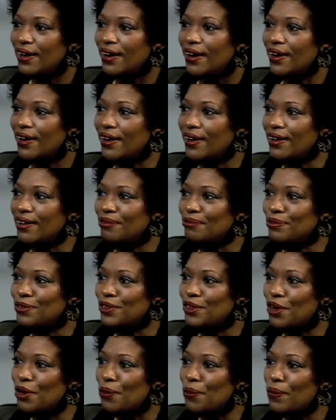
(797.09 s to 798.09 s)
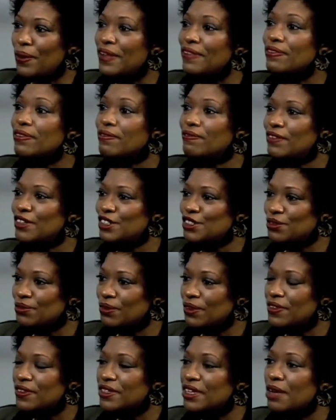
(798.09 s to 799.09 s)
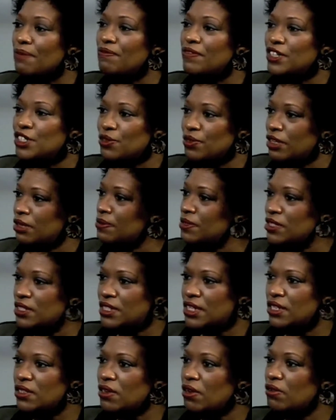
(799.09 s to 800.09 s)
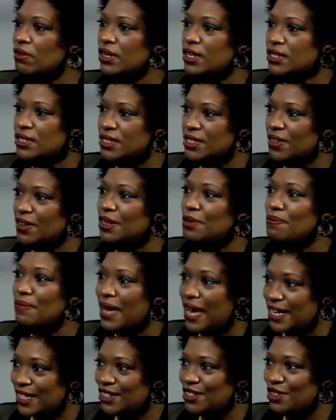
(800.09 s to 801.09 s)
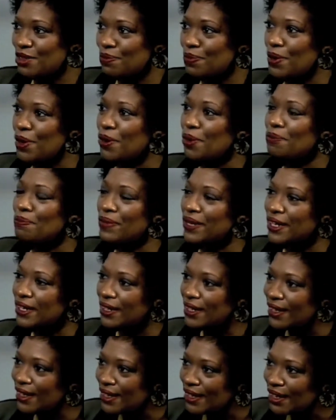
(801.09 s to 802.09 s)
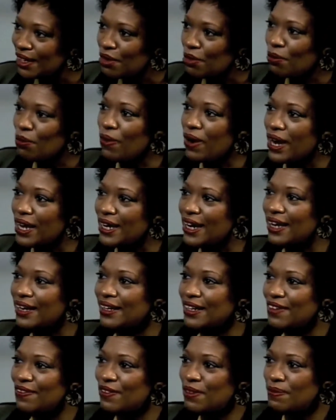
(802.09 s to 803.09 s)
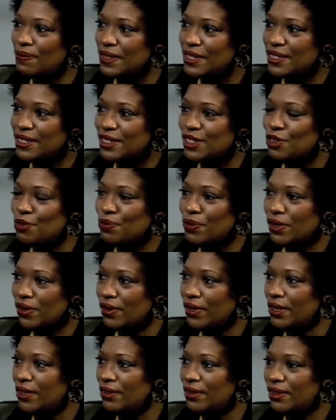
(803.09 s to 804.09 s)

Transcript: with some visual images that don't necessarily match the poem, but why not give them this experience?